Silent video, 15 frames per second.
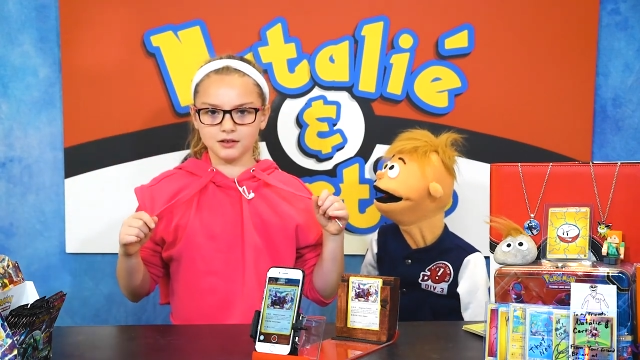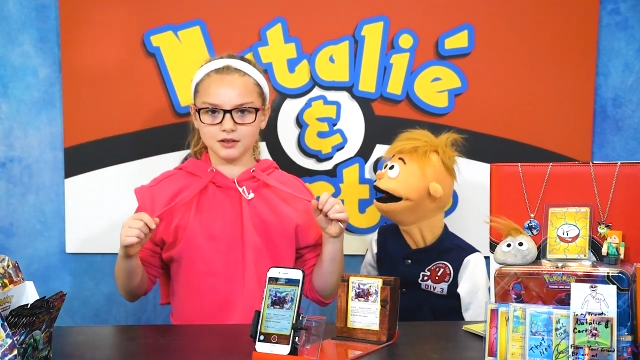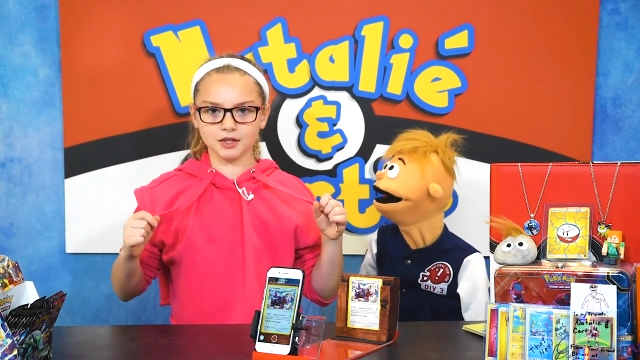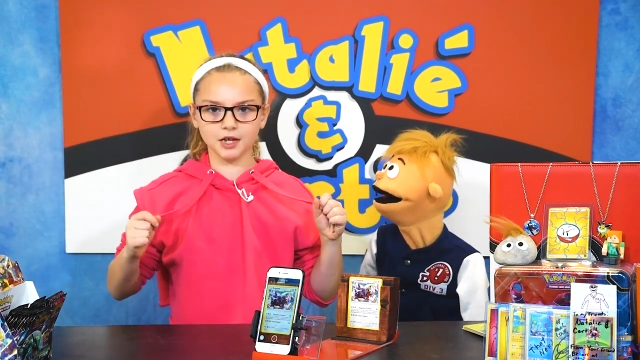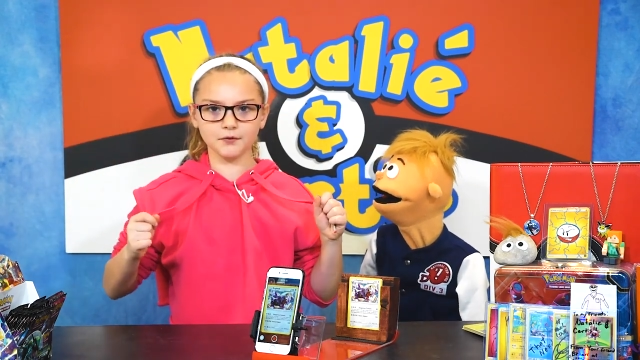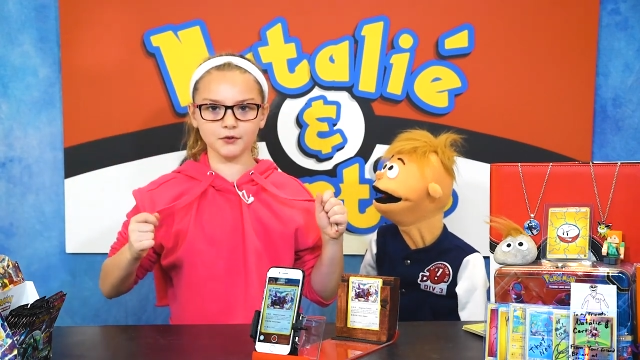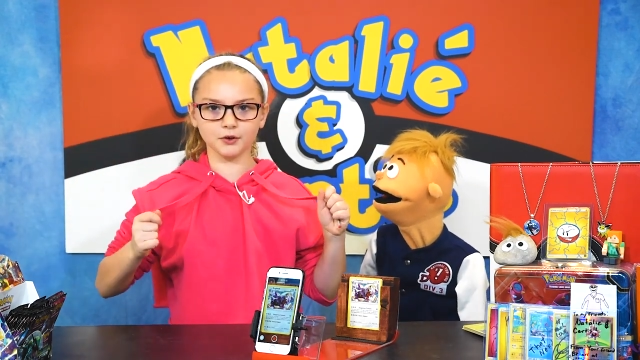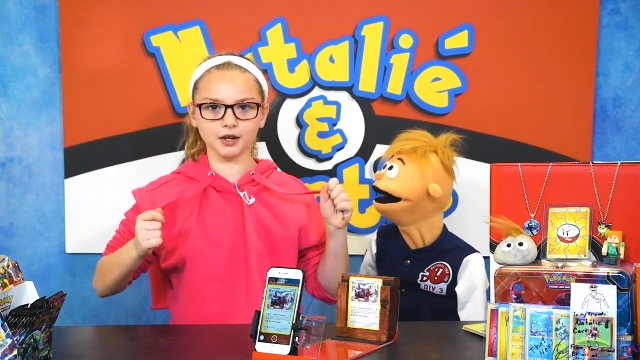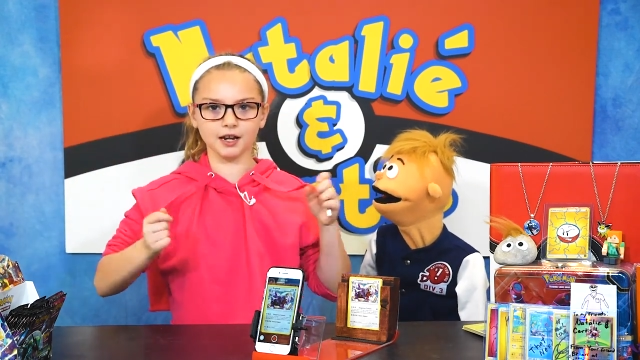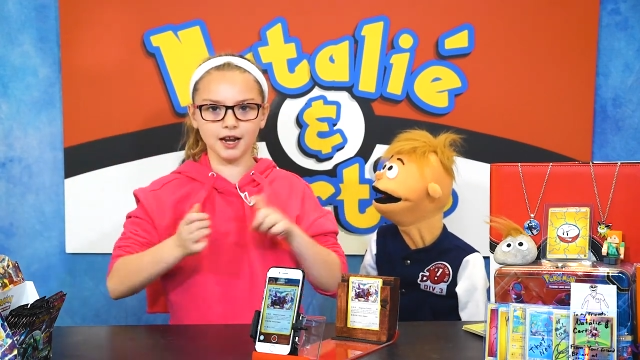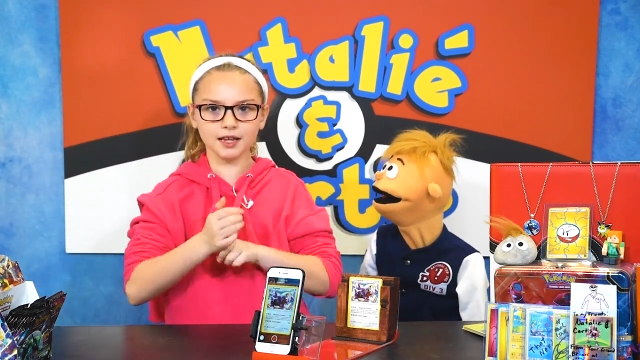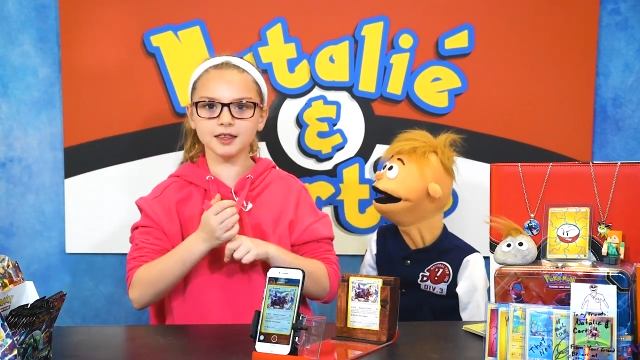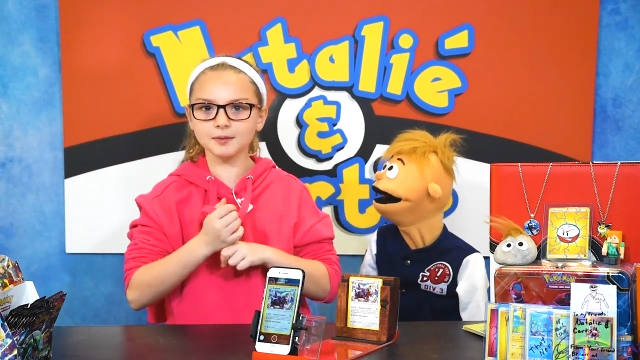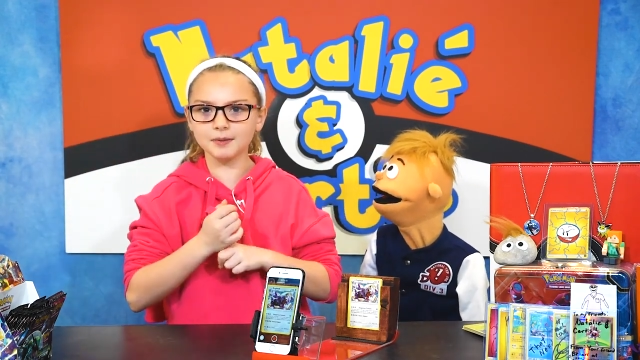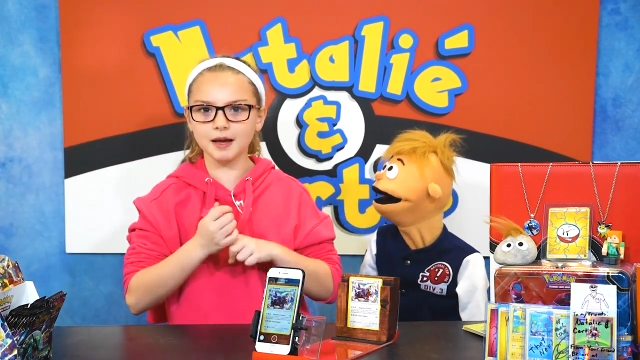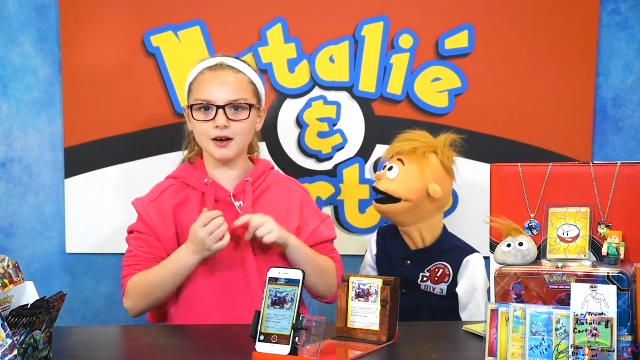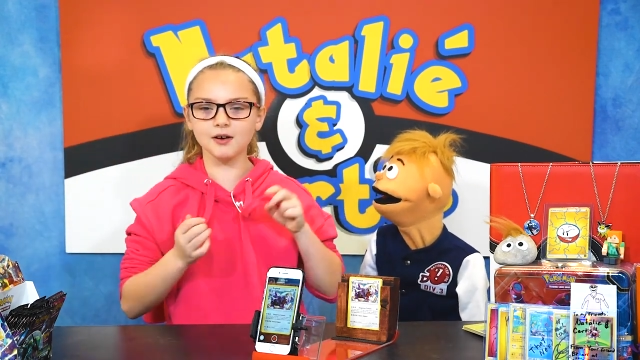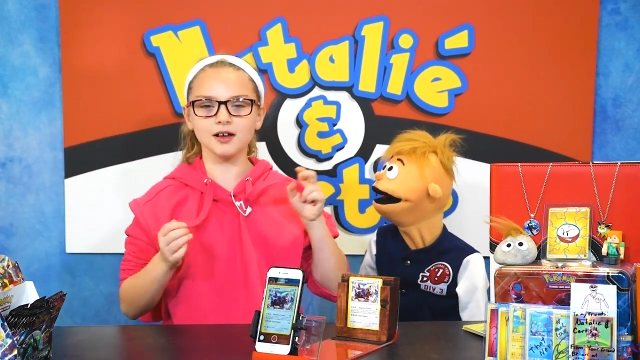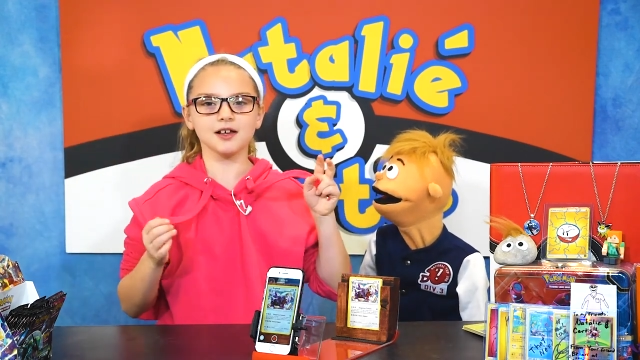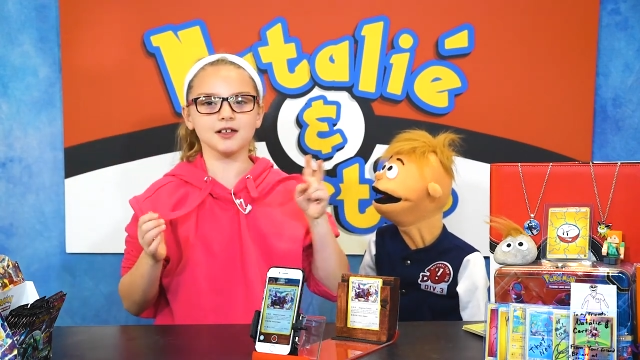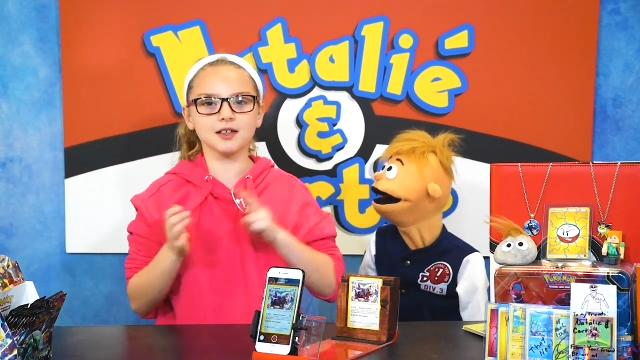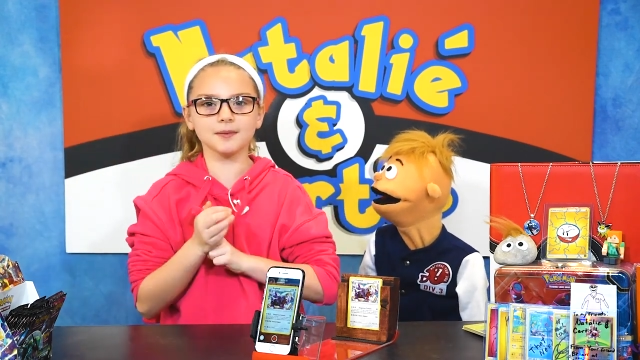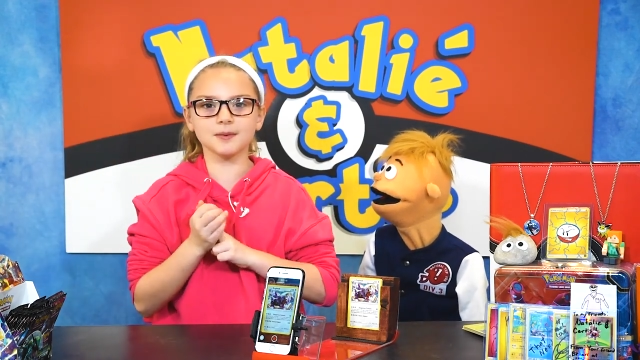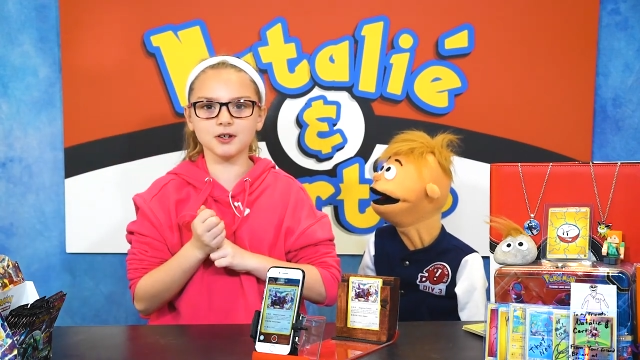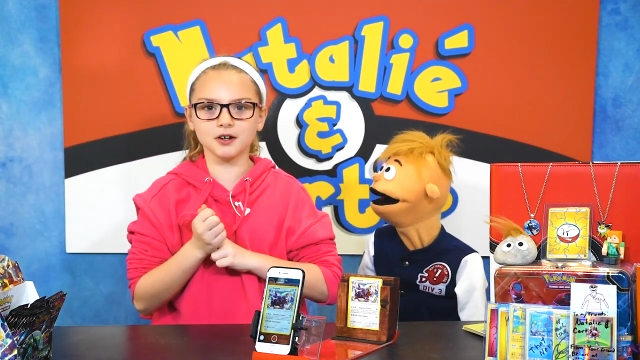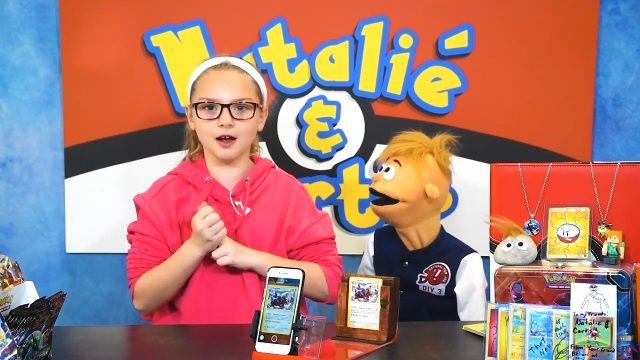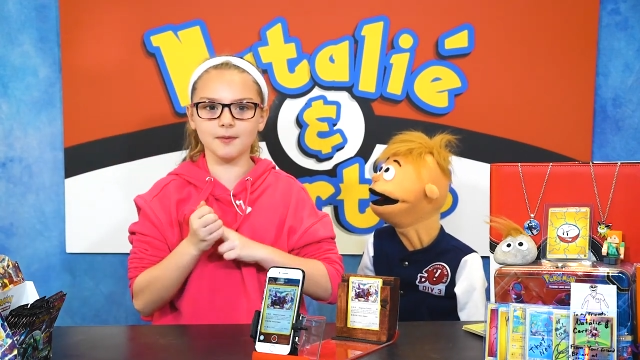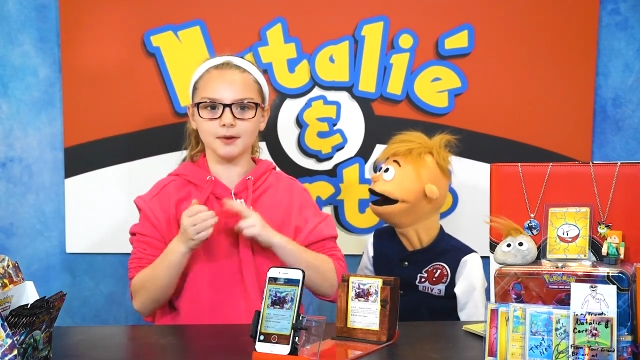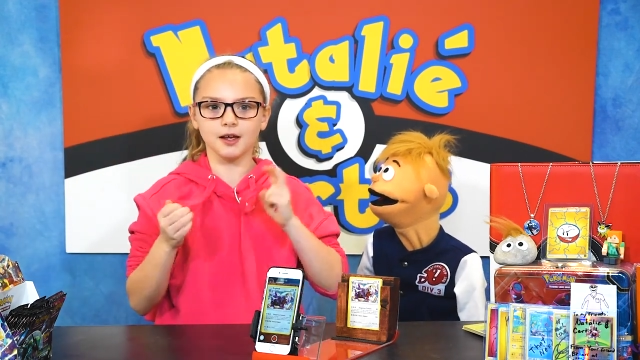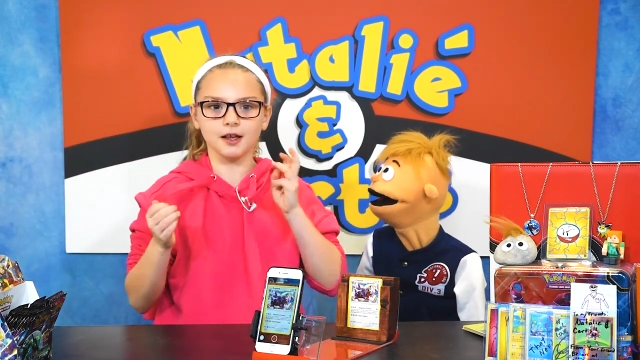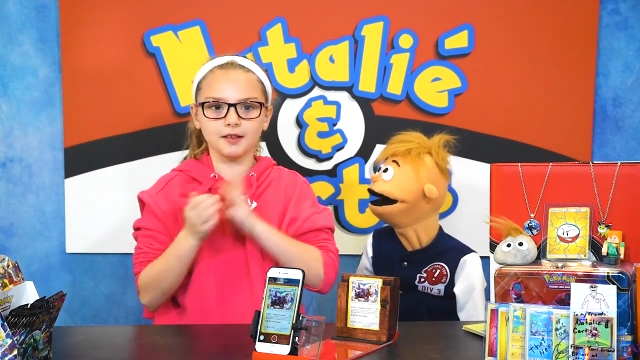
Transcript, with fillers: See if you can hit the bell, subscribe,